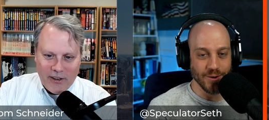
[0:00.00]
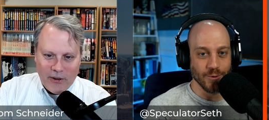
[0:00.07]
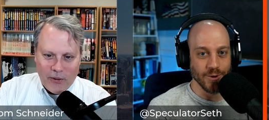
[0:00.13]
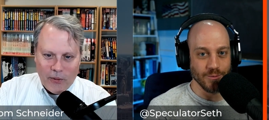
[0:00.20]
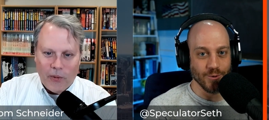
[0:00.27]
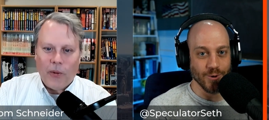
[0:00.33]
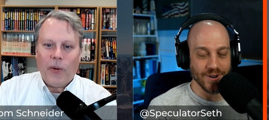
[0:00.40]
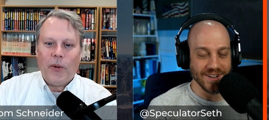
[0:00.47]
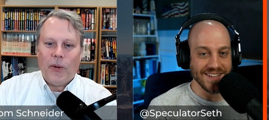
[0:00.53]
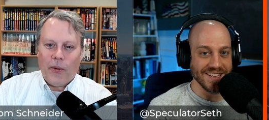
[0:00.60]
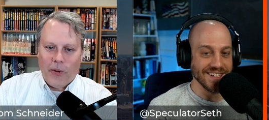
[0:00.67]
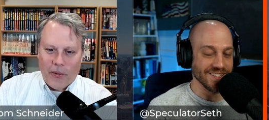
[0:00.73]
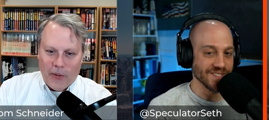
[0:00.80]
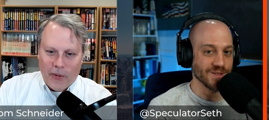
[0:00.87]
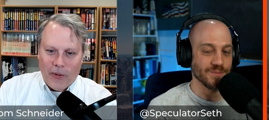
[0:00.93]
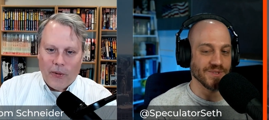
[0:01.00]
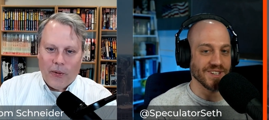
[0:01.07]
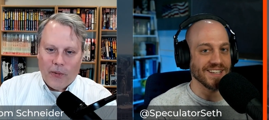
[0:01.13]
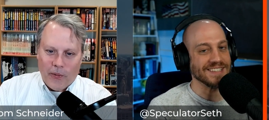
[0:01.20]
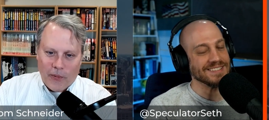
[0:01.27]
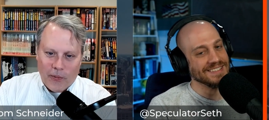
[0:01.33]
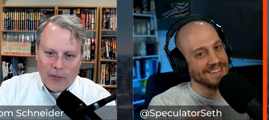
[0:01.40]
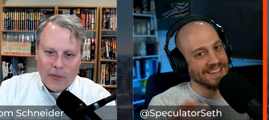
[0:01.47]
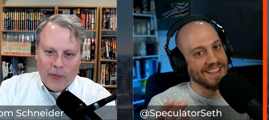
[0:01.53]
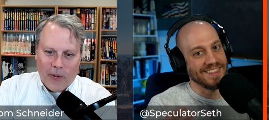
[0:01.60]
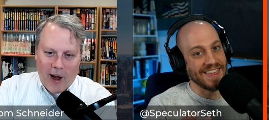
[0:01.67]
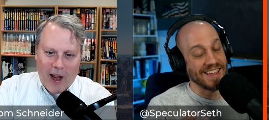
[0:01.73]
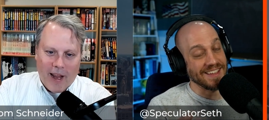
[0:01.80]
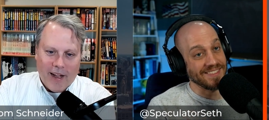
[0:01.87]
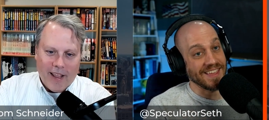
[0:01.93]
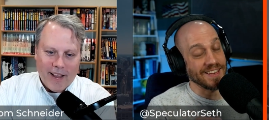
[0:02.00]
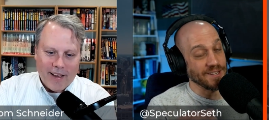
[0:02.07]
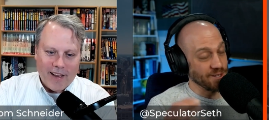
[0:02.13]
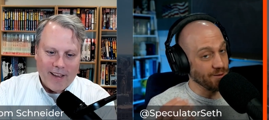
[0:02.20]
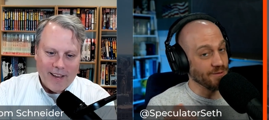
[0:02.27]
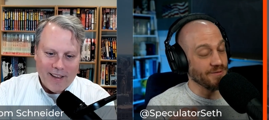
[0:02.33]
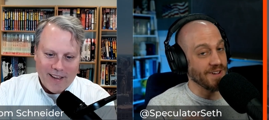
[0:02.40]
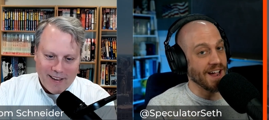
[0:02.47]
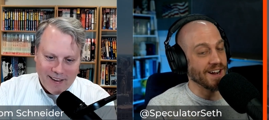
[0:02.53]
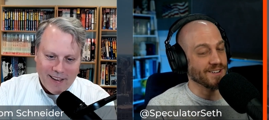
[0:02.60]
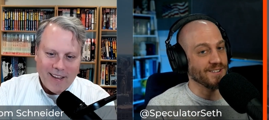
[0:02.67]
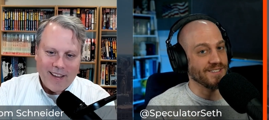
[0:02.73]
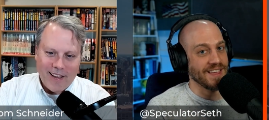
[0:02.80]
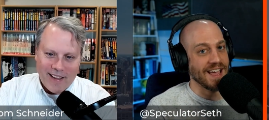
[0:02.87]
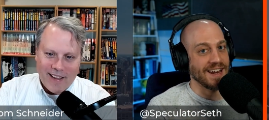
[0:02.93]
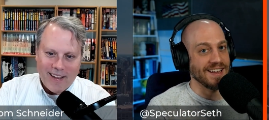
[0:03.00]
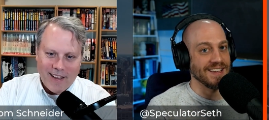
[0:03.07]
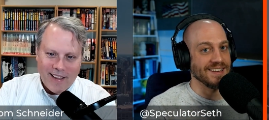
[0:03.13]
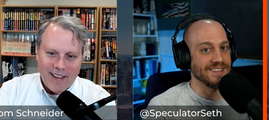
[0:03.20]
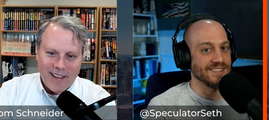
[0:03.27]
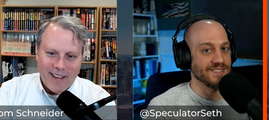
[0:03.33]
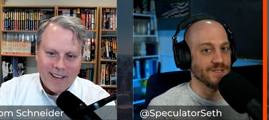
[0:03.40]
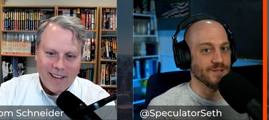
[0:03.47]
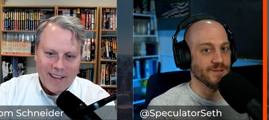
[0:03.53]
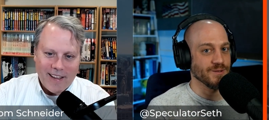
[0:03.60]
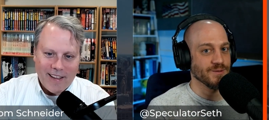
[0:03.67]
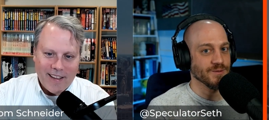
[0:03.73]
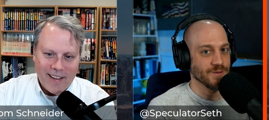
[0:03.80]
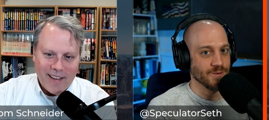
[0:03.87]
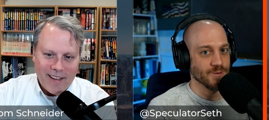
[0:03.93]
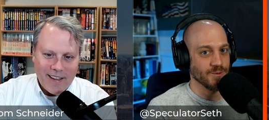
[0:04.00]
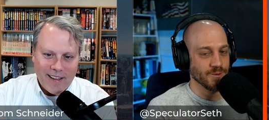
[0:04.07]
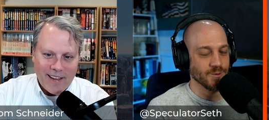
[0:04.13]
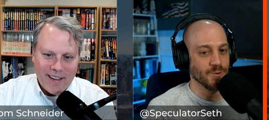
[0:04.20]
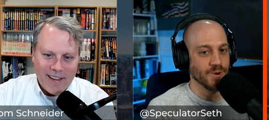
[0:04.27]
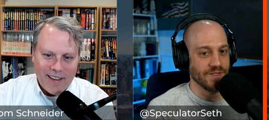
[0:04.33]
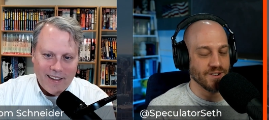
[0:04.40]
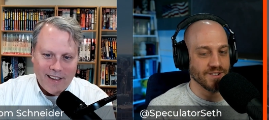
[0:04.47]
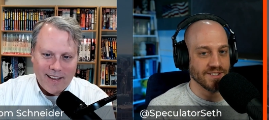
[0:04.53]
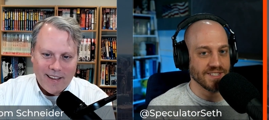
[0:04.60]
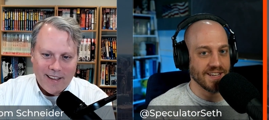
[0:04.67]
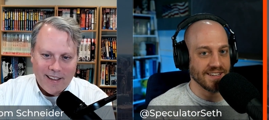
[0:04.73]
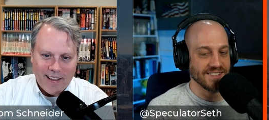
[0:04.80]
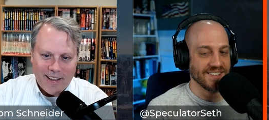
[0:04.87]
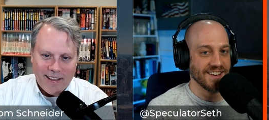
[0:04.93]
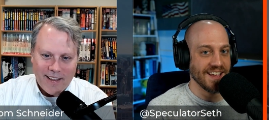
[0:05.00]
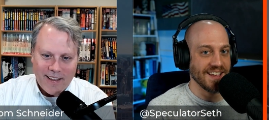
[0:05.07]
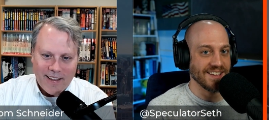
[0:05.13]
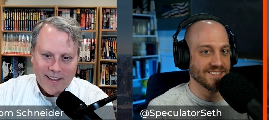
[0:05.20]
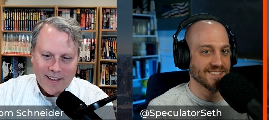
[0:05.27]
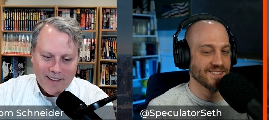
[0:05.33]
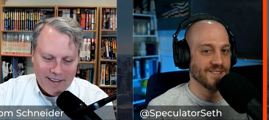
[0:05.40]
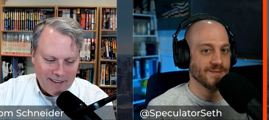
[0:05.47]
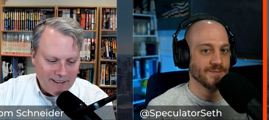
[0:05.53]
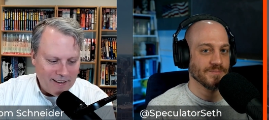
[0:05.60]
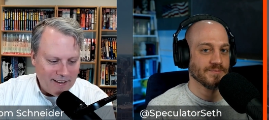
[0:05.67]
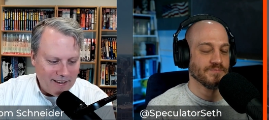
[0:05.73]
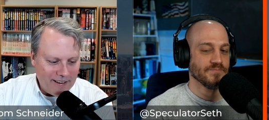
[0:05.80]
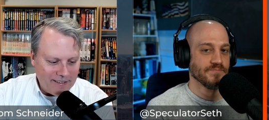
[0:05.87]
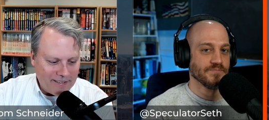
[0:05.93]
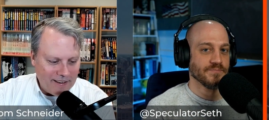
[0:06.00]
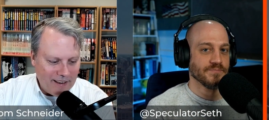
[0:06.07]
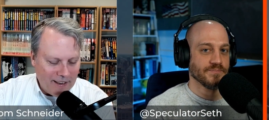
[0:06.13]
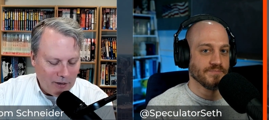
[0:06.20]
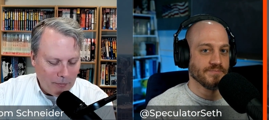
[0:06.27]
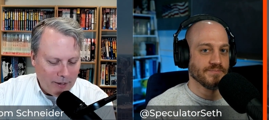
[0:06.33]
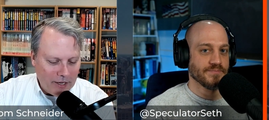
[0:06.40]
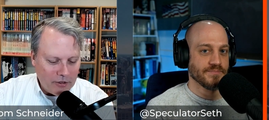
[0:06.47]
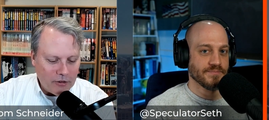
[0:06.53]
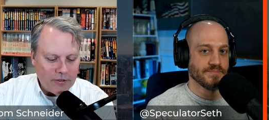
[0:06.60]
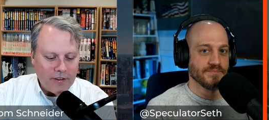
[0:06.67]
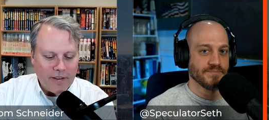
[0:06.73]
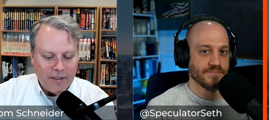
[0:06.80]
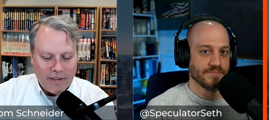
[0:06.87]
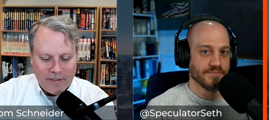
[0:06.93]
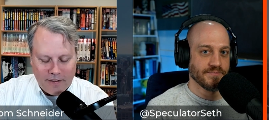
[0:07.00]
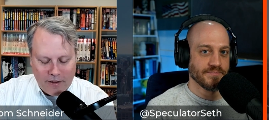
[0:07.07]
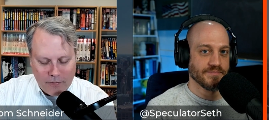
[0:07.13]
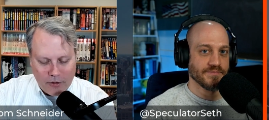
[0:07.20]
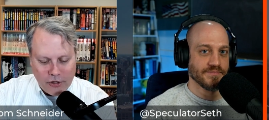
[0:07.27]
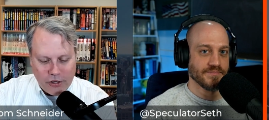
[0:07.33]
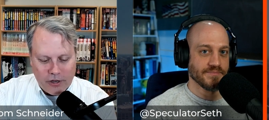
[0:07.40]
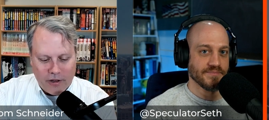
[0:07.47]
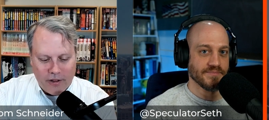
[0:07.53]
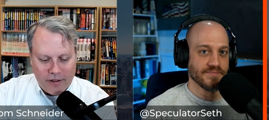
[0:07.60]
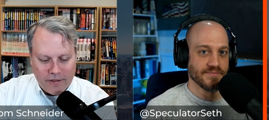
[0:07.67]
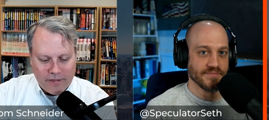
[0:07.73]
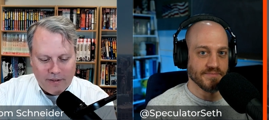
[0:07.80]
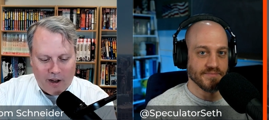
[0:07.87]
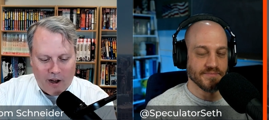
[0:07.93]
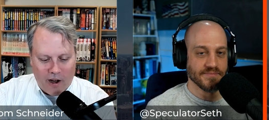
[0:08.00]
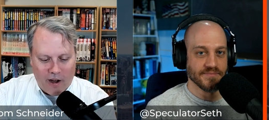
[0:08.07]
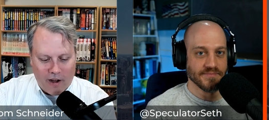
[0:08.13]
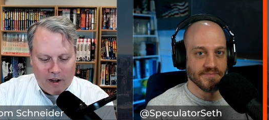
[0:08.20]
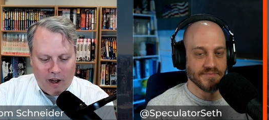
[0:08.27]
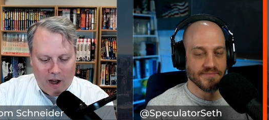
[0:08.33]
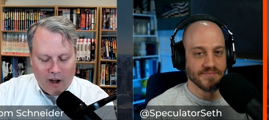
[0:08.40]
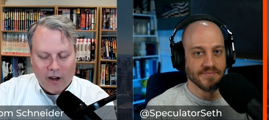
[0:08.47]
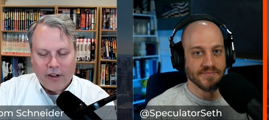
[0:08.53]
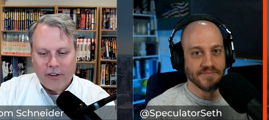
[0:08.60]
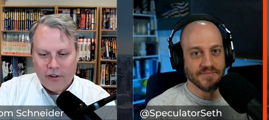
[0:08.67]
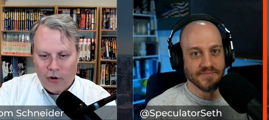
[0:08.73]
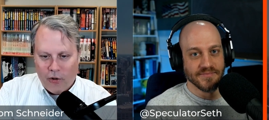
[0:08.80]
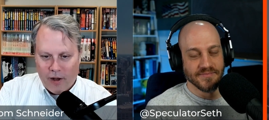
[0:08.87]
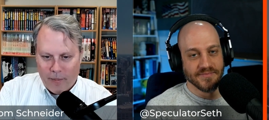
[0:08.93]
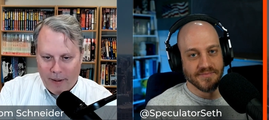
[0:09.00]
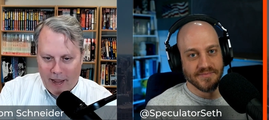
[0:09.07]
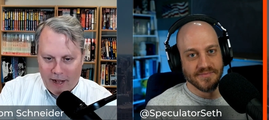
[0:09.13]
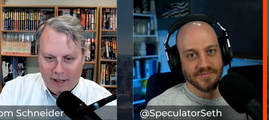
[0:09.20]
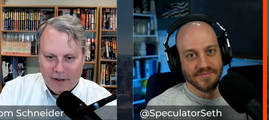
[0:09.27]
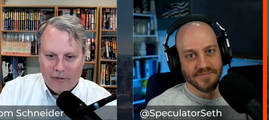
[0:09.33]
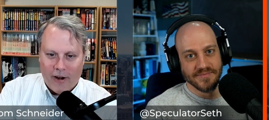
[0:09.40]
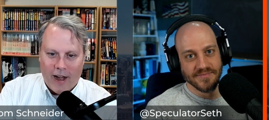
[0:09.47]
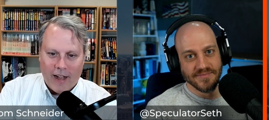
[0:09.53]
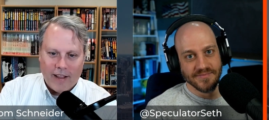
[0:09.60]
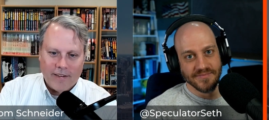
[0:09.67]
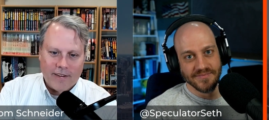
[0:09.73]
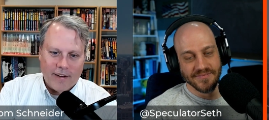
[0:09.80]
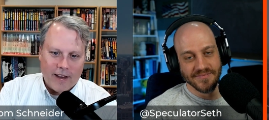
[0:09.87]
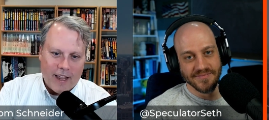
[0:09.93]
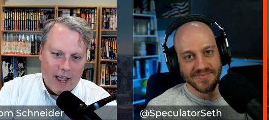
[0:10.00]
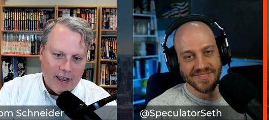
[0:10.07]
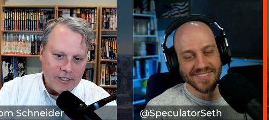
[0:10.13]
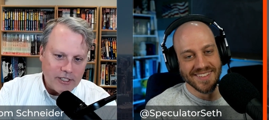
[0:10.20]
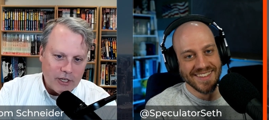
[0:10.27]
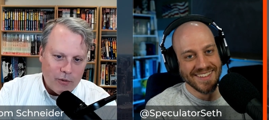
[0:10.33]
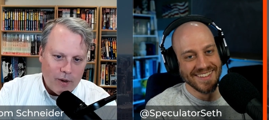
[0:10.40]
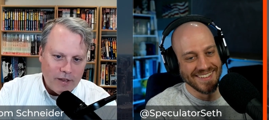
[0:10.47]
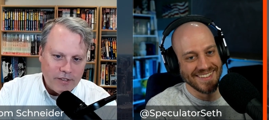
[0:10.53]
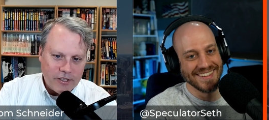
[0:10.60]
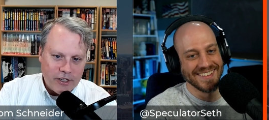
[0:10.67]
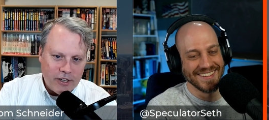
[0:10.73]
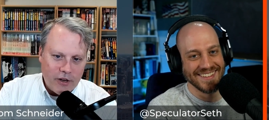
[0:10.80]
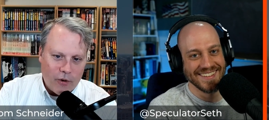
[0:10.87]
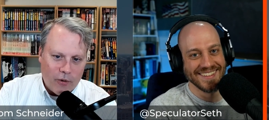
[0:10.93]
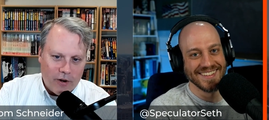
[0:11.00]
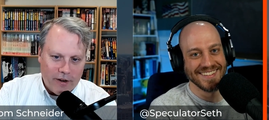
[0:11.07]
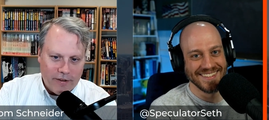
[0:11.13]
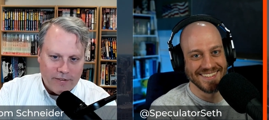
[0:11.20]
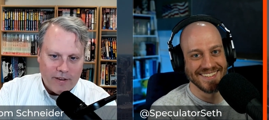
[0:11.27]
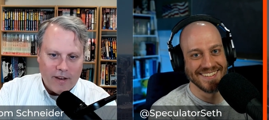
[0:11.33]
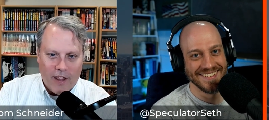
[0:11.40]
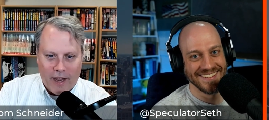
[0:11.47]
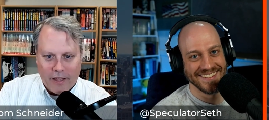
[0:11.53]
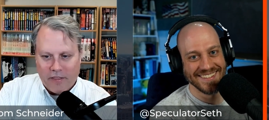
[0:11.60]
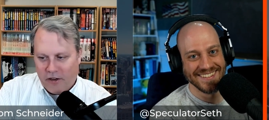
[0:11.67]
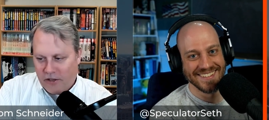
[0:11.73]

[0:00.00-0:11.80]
Speaker 1: the report is, but right they, they it, factored that in to what they're saying today so
Speaker 2: it's it'll be interesting to see if the journalists are aren't coy about it right is it a gotcha question or is it like